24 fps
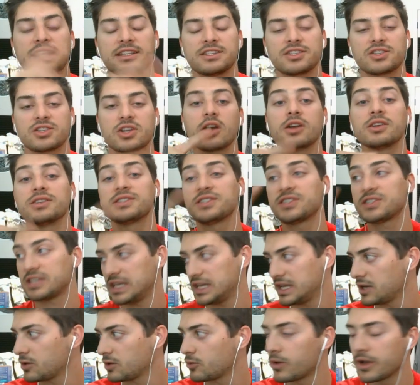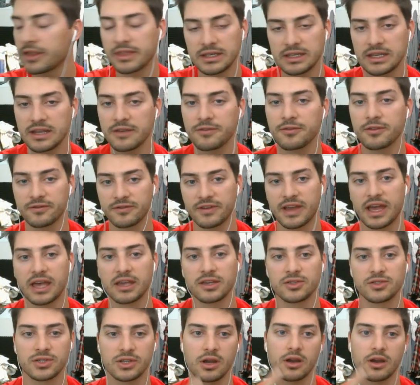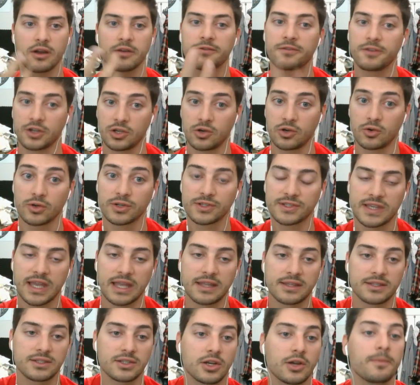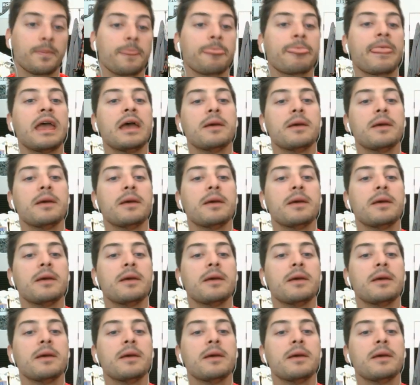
and start seeing what the different values are for your sensor.